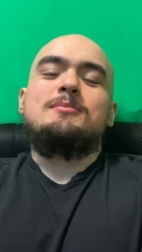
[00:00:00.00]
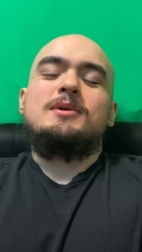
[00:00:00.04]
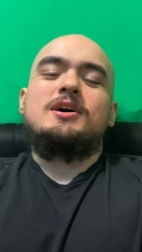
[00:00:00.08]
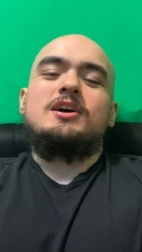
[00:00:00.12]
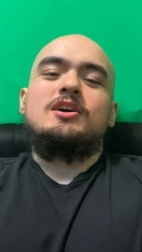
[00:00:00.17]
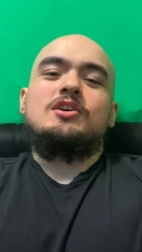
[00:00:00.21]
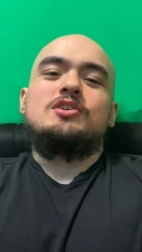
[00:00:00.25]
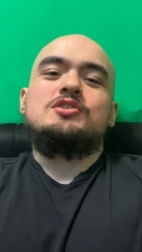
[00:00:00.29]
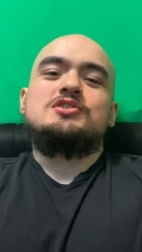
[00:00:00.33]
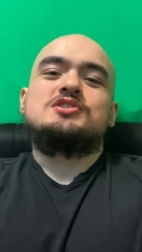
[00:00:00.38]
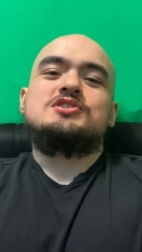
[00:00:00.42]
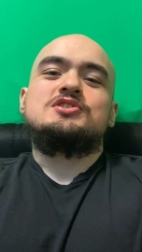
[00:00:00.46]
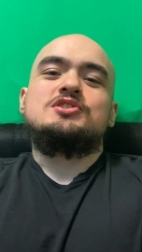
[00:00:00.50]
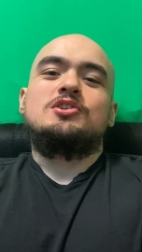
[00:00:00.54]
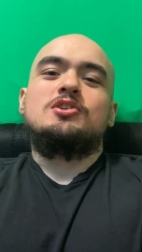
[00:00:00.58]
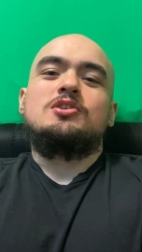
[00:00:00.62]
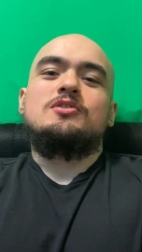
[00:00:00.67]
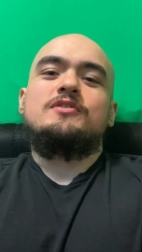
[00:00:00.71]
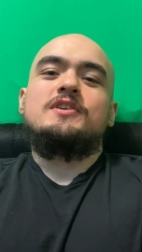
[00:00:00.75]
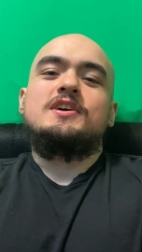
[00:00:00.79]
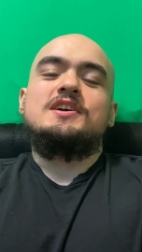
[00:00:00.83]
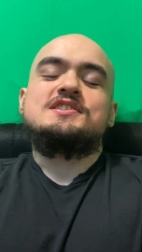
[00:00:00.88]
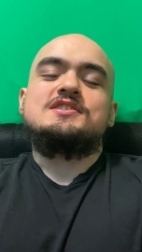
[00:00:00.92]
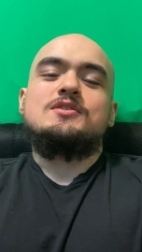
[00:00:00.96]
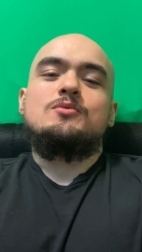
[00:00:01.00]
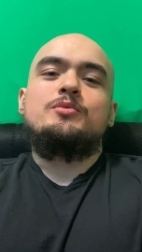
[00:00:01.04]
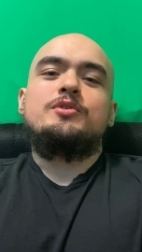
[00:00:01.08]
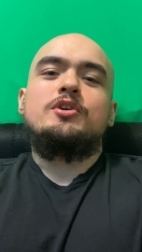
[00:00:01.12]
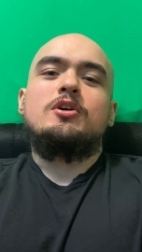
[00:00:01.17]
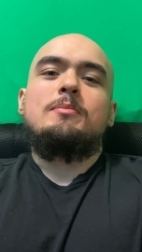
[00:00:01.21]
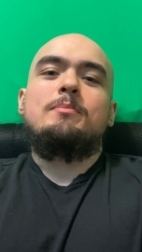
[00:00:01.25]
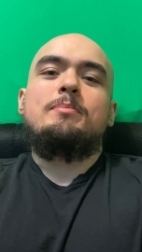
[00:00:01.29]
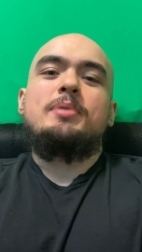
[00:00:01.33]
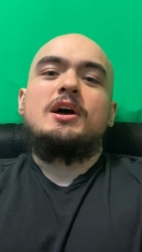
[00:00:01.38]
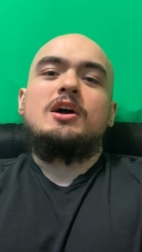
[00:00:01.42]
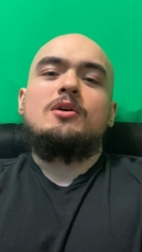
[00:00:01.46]
at your service and we
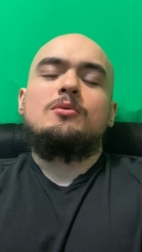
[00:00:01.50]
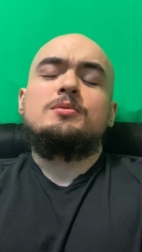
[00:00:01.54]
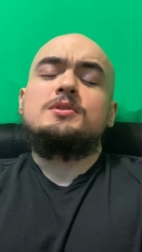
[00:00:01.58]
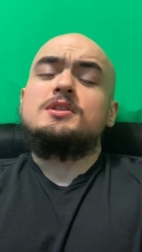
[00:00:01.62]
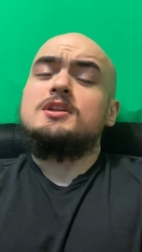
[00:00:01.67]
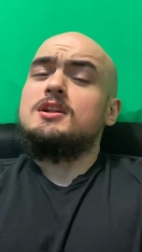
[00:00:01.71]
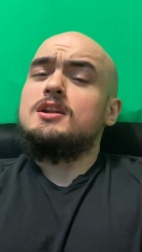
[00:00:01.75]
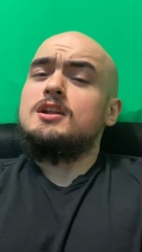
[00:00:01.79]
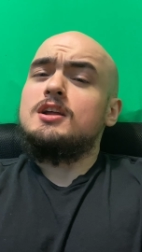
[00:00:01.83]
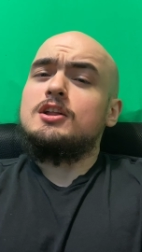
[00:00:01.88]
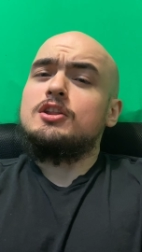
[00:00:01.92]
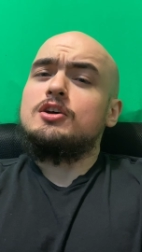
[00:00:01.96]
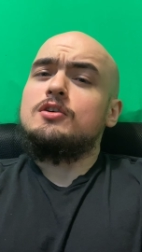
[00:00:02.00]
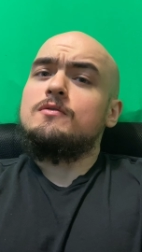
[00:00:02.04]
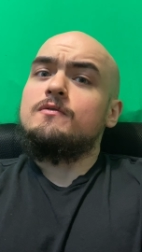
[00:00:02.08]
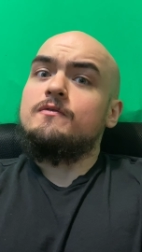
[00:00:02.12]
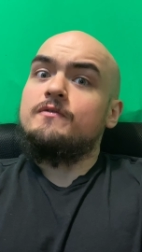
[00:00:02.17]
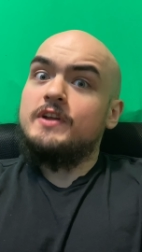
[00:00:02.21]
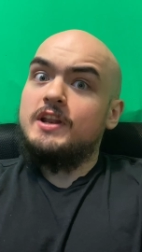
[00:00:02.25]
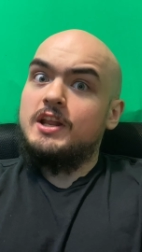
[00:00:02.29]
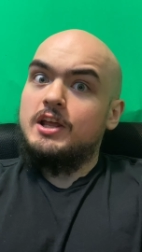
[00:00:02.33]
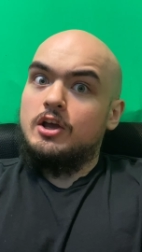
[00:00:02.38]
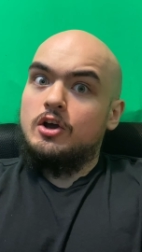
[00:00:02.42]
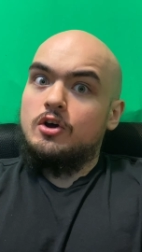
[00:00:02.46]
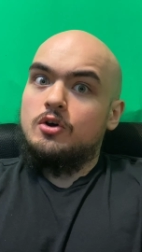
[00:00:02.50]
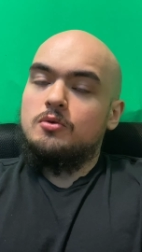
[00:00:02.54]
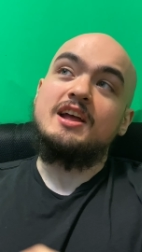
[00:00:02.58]
are back with another video.